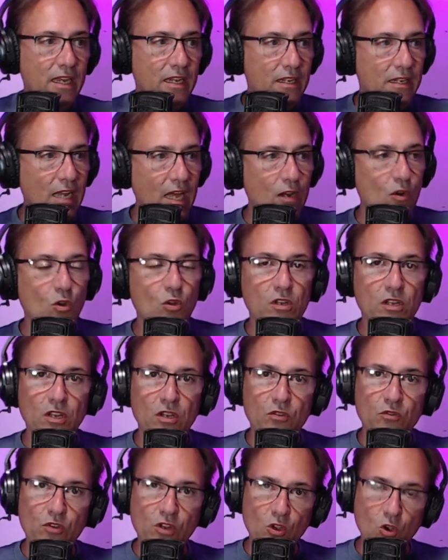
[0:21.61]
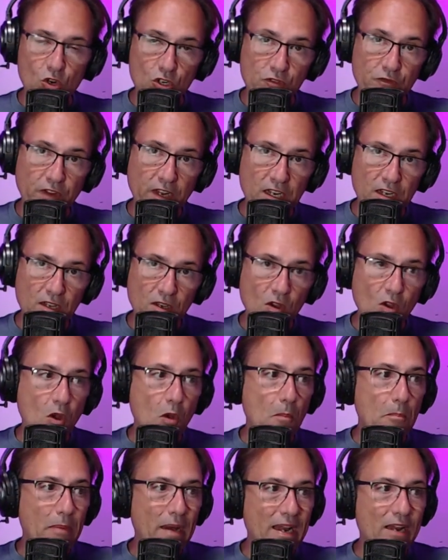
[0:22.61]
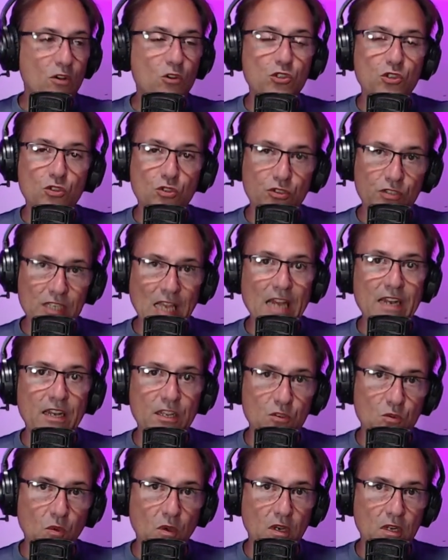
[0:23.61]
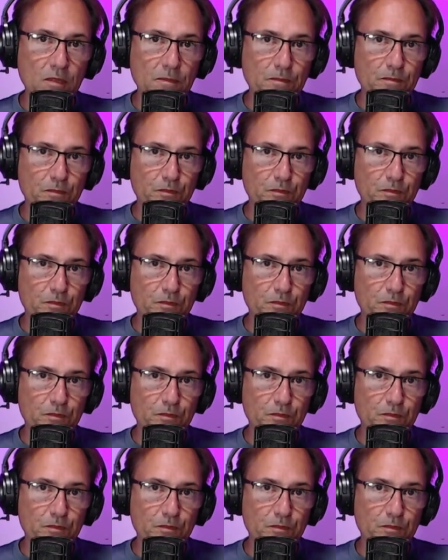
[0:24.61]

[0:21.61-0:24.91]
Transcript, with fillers: not only records video, but also sound as well.